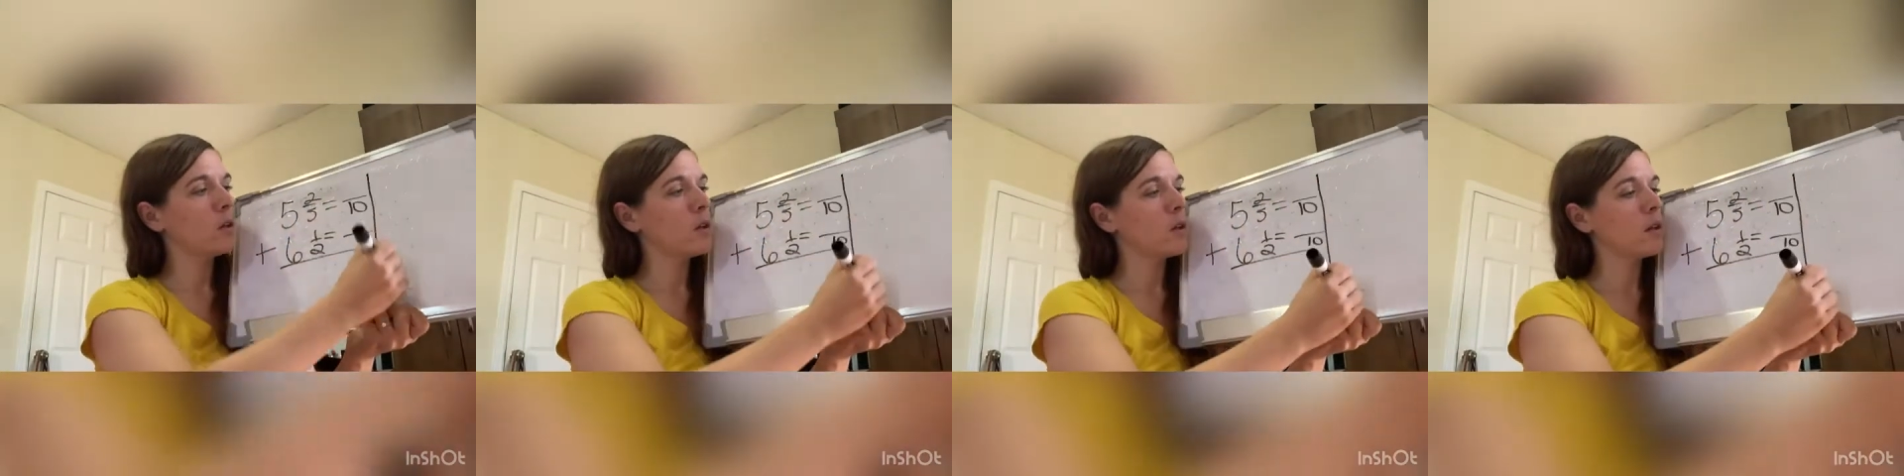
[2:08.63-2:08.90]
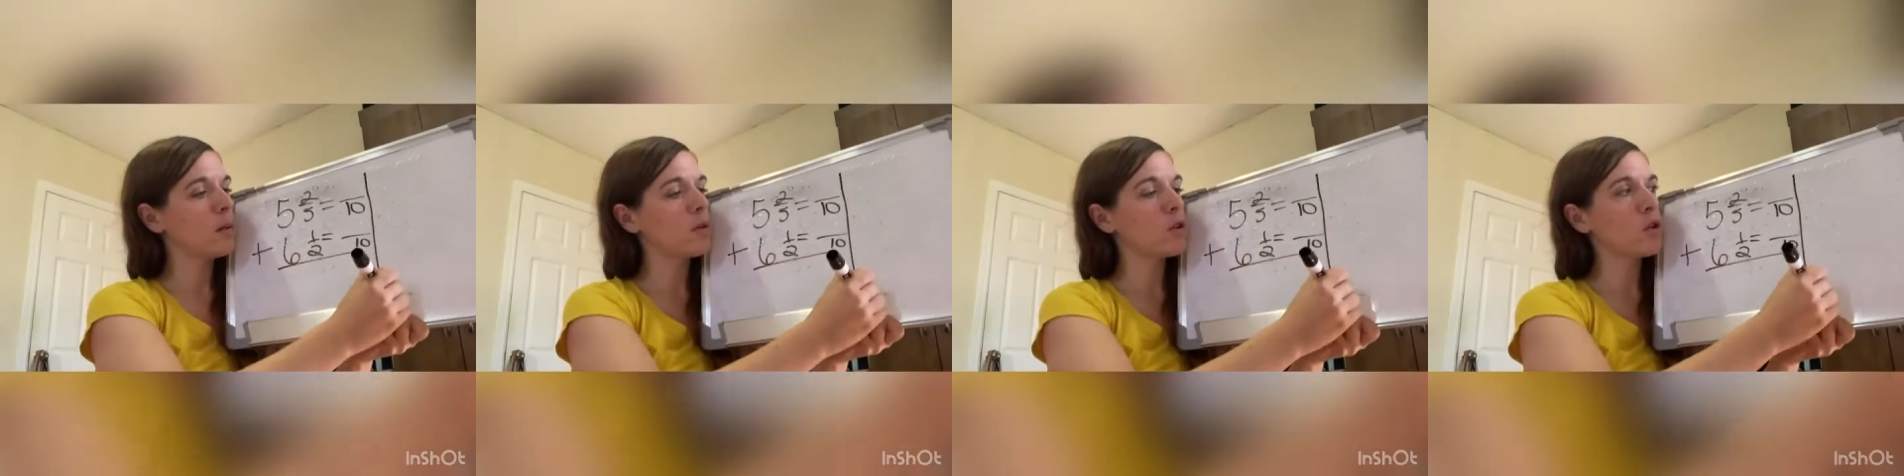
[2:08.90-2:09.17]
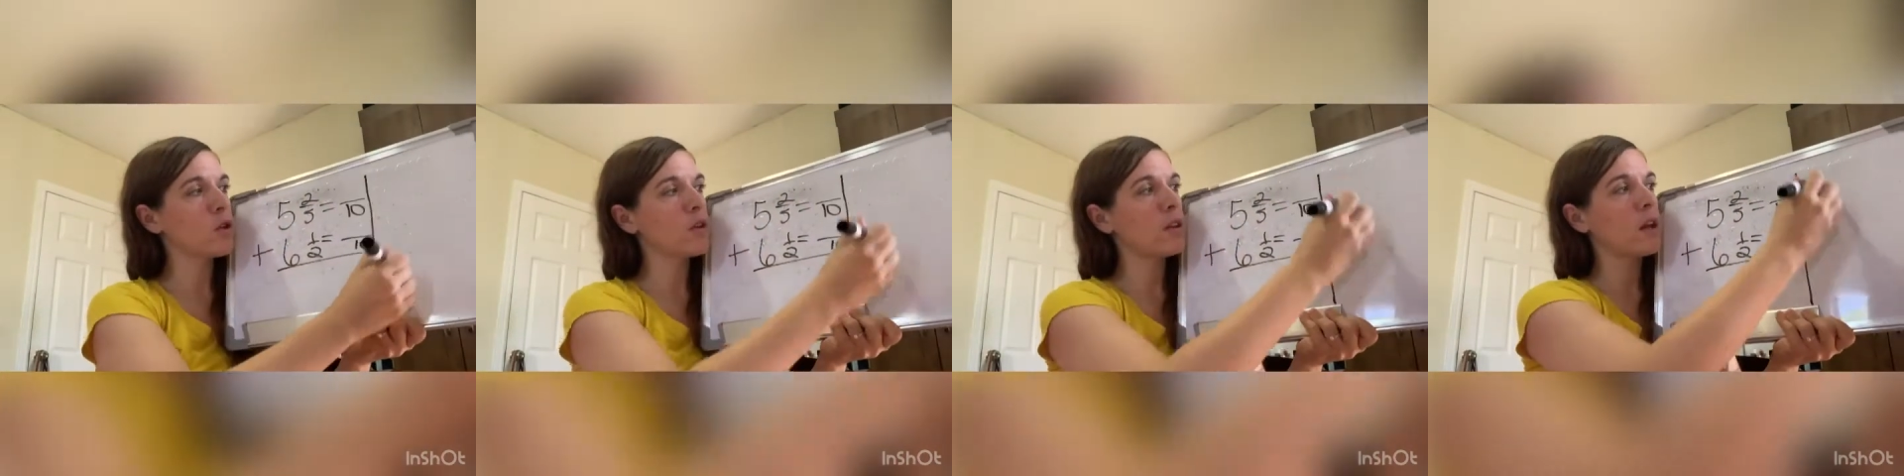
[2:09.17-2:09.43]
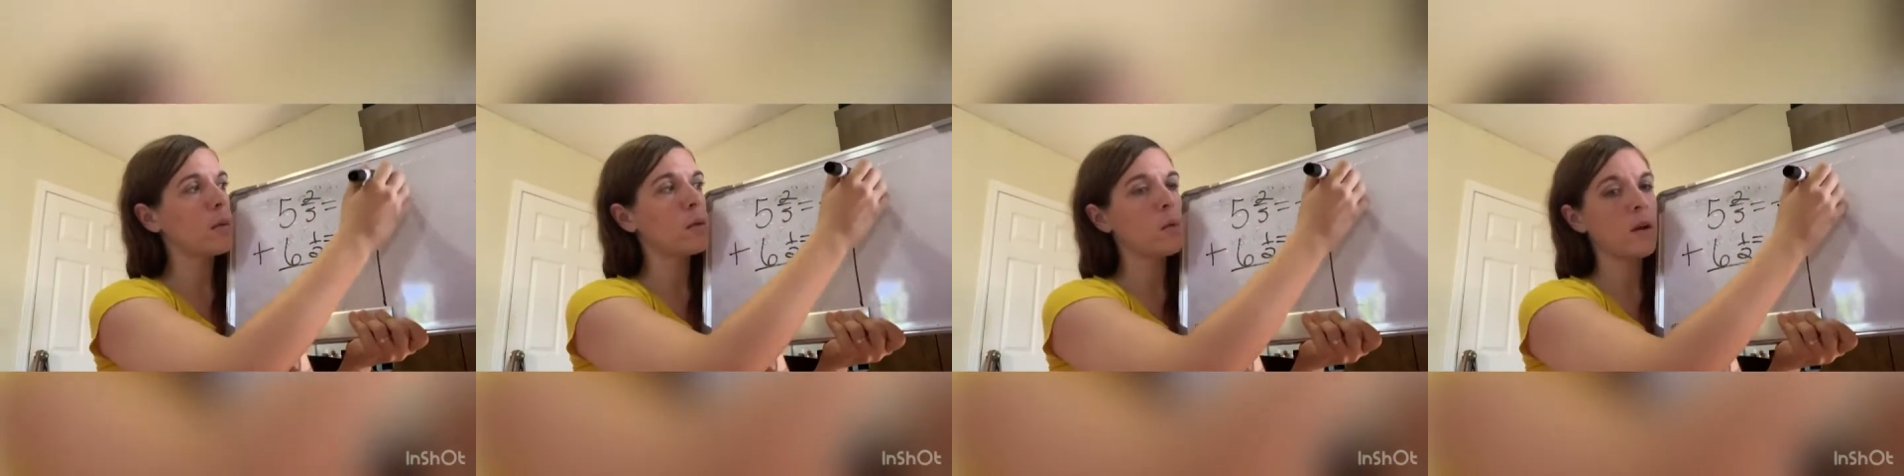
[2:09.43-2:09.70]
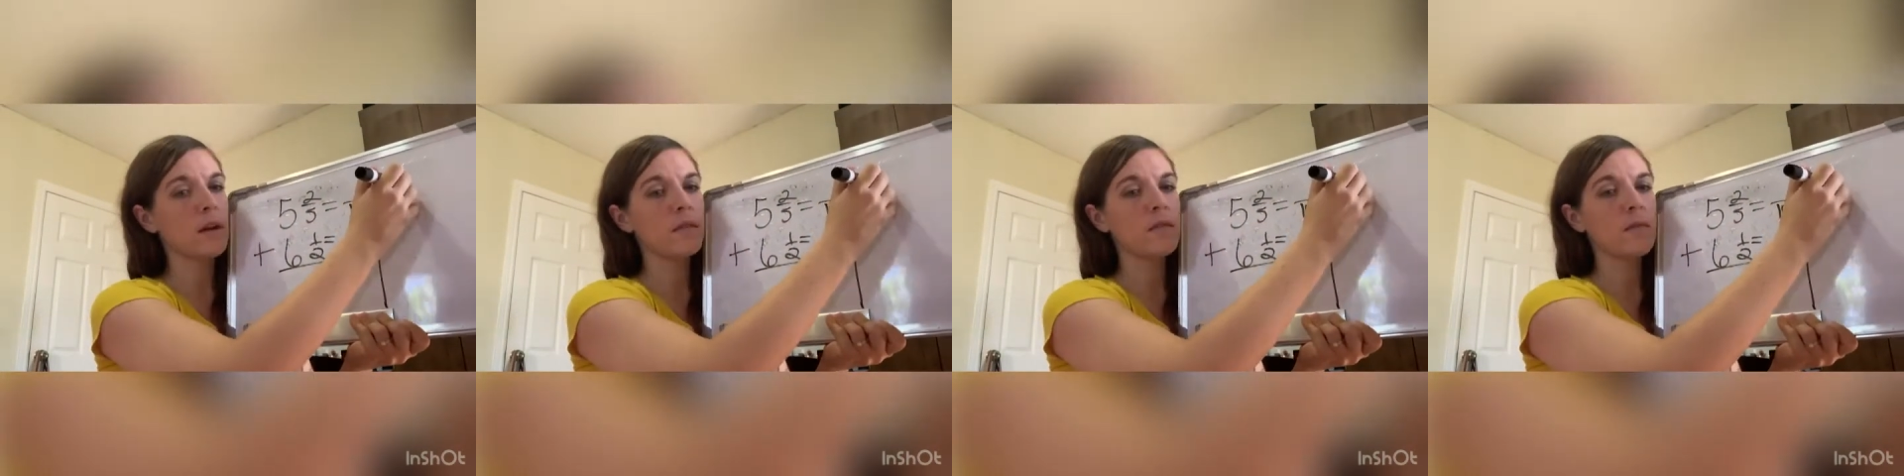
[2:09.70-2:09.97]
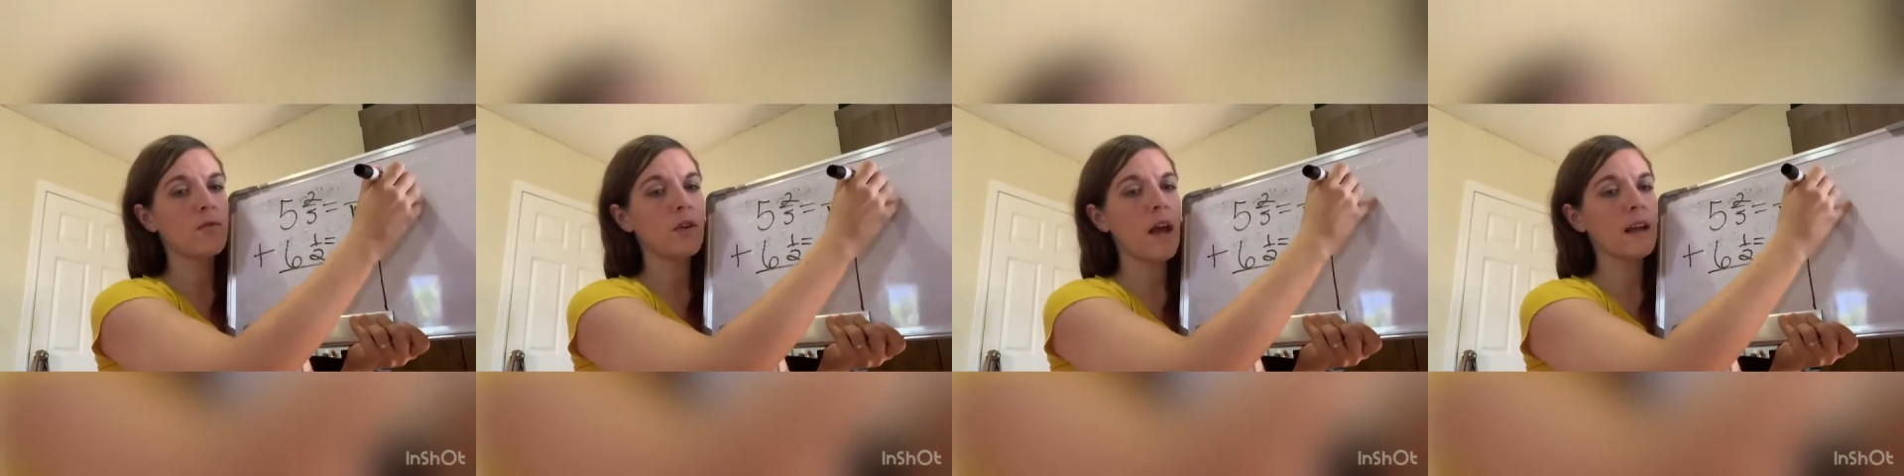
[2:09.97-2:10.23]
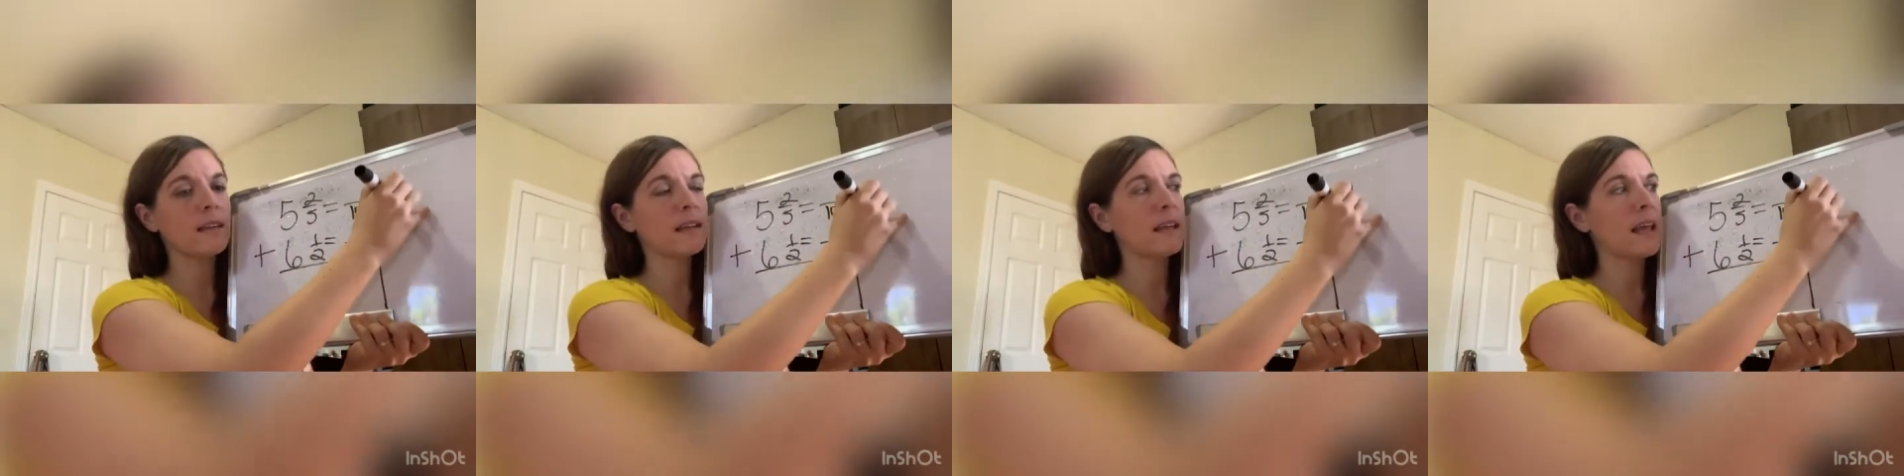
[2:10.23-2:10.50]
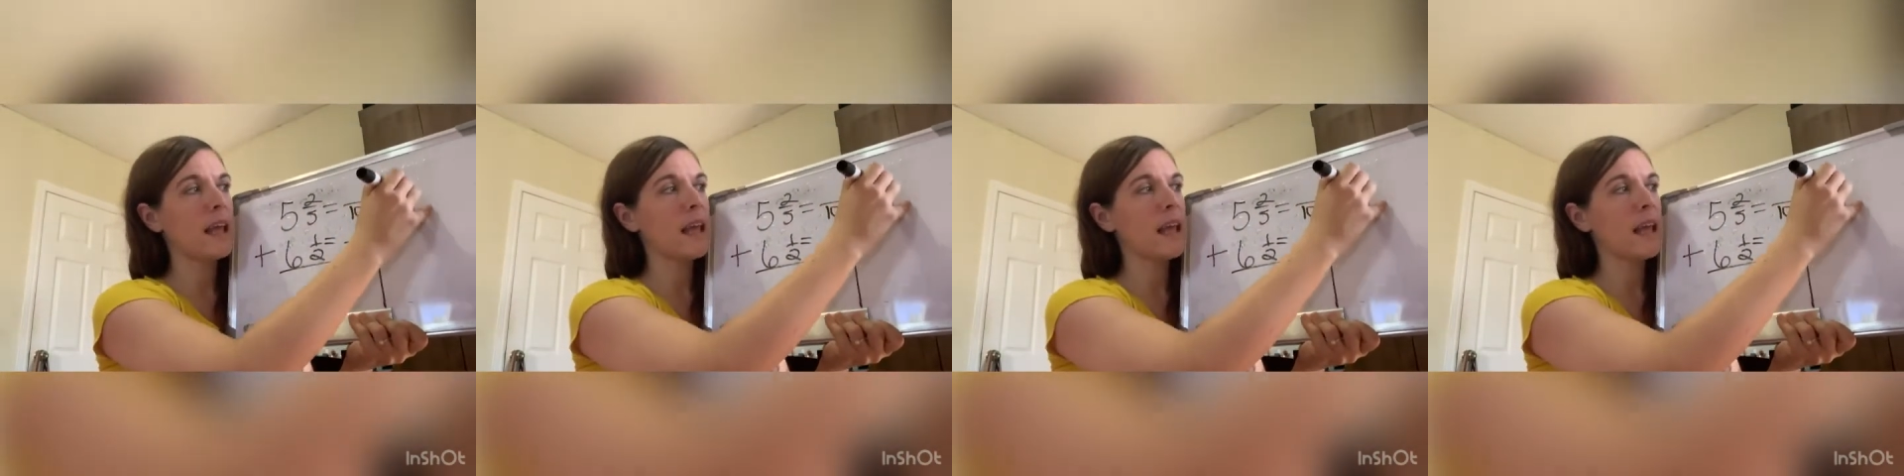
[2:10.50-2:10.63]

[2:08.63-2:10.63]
let me show you the number one of subtracting.